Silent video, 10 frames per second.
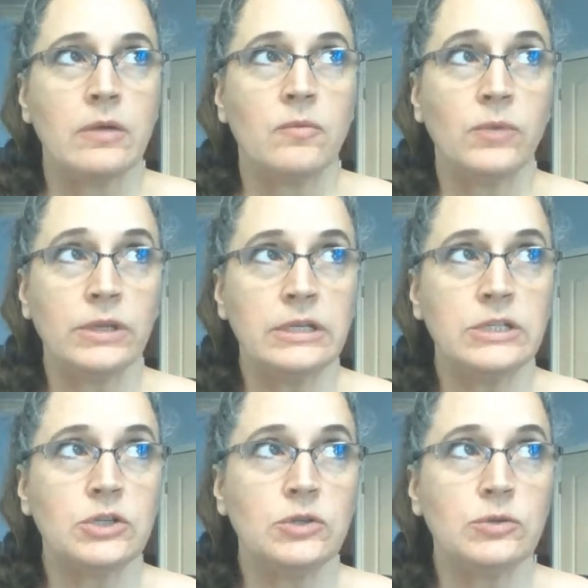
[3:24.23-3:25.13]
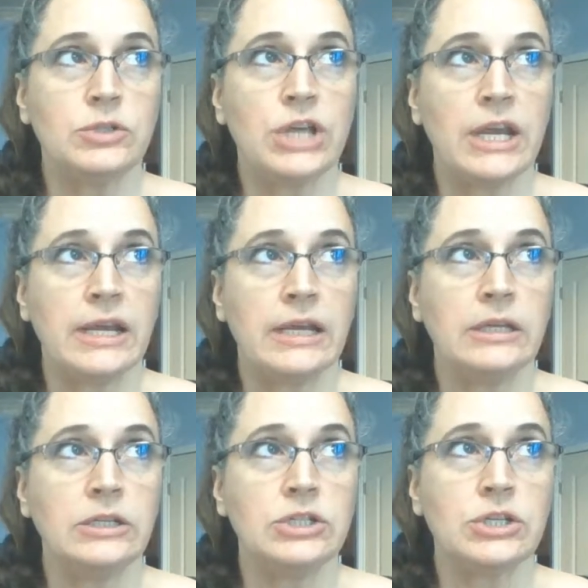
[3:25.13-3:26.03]
really do
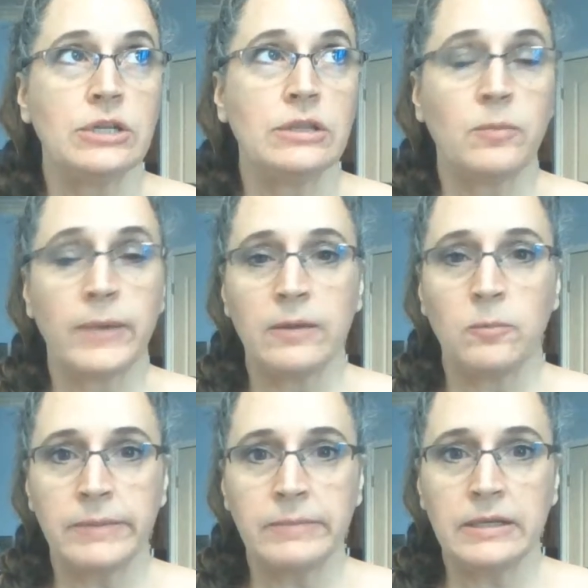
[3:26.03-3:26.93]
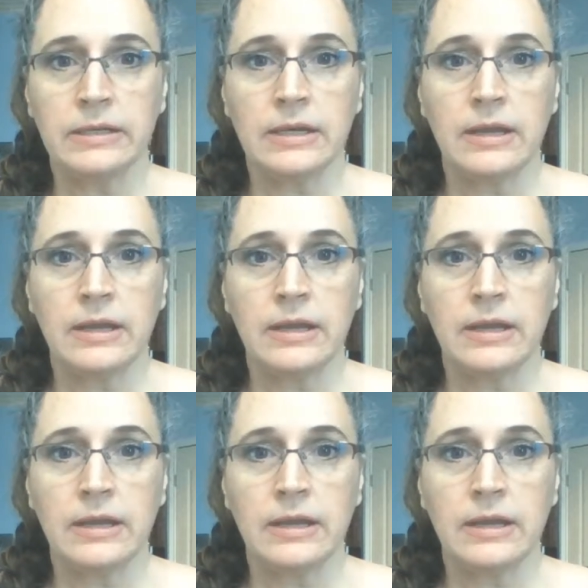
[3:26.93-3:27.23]
change the way women